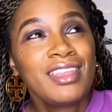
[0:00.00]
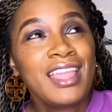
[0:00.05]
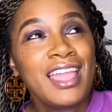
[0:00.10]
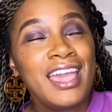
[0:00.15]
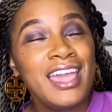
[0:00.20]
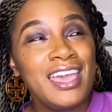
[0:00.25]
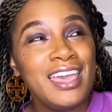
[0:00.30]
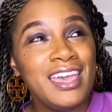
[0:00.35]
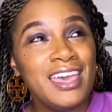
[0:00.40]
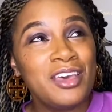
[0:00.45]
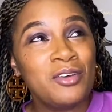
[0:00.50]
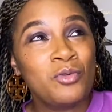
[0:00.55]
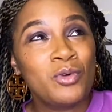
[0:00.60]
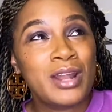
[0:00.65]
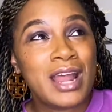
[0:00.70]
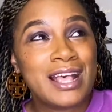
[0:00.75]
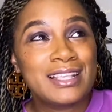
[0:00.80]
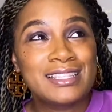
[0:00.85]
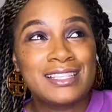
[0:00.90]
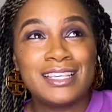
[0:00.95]
And when
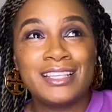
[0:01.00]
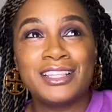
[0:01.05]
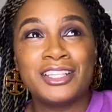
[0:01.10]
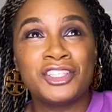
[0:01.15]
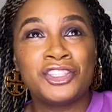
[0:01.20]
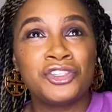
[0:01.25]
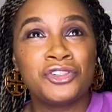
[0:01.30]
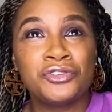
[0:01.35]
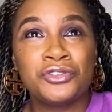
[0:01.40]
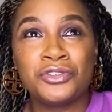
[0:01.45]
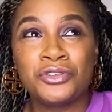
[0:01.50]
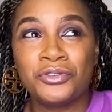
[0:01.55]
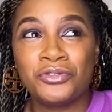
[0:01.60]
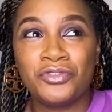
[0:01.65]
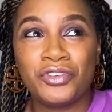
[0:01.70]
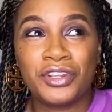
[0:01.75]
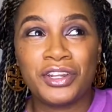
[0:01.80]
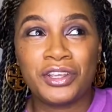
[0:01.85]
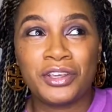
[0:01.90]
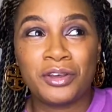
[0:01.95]
I see this YouTube
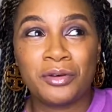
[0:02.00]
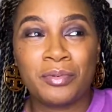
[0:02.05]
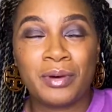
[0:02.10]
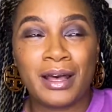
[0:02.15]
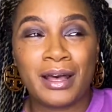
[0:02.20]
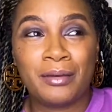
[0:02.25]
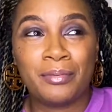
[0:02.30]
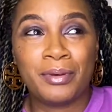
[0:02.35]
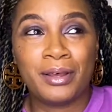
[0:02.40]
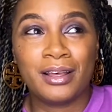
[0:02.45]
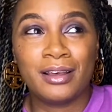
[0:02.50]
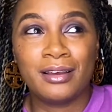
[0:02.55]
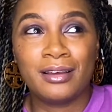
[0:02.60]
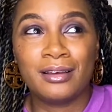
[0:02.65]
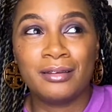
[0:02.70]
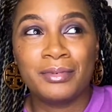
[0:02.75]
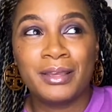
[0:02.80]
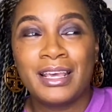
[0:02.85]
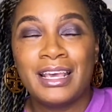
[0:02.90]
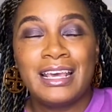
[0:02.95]
video pop
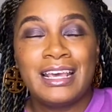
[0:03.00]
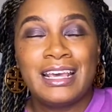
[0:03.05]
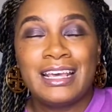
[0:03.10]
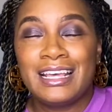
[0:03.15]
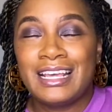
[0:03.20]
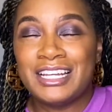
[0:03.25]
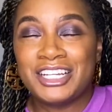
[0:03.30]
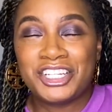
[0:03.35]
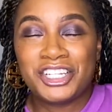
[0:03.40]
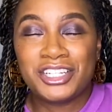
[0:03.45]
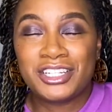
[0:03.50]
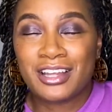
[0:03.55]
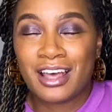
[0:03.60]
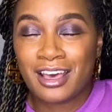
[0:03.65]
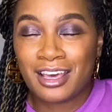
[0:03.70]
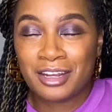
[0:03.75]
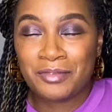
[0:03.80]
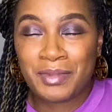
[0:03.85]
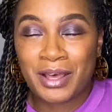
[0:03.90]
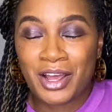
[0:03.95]
up and she's
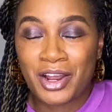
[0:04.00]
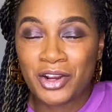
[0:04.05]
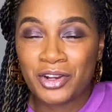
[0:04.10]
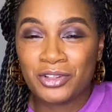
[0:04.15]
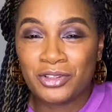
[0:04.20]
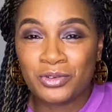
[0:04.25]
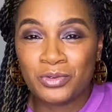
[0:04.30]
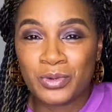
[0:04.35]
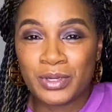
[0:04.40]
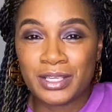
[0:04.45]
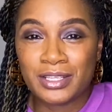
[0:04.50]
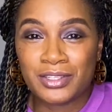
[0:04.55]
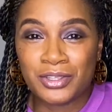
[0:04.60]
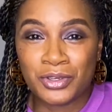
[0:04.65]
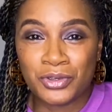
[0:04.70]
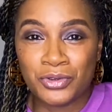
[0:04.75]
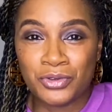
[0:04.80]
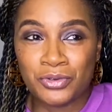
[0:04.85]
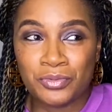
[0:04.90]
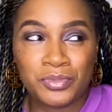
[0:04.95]
talking about her Louise
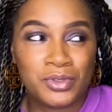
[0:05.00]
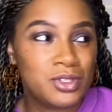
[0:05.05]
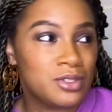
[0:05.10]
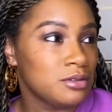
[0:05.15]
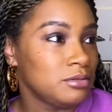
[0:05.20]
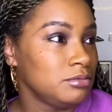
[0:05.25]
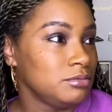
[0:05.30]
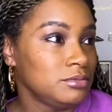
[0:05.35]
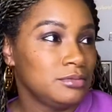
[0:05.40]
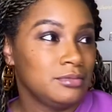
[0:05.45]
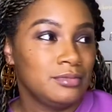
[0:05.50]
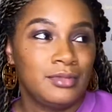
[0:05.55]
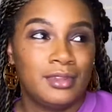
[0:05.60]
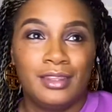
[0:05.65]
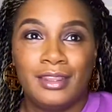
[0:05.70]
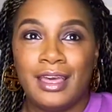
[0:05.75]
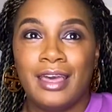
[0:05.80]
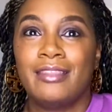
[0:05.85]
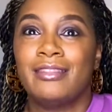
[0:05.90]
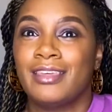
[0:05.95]
hoops,
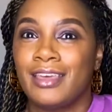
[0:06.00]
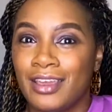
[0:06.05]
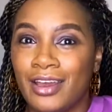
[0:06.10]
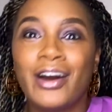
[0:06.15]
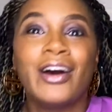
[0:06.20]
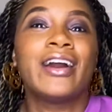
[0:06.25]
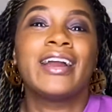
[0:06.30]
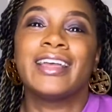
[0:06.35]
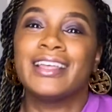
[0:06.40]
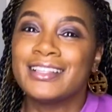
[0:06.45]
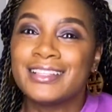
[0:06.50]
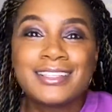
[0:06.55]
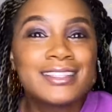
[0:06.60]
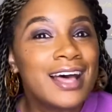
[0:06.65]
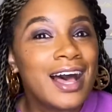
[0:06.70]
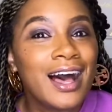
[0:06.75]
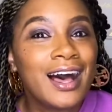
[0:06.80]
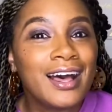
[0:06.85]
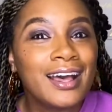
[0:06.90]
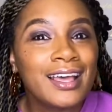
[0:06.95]
that they are in
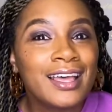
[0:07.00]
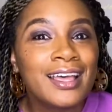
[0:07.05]
stock.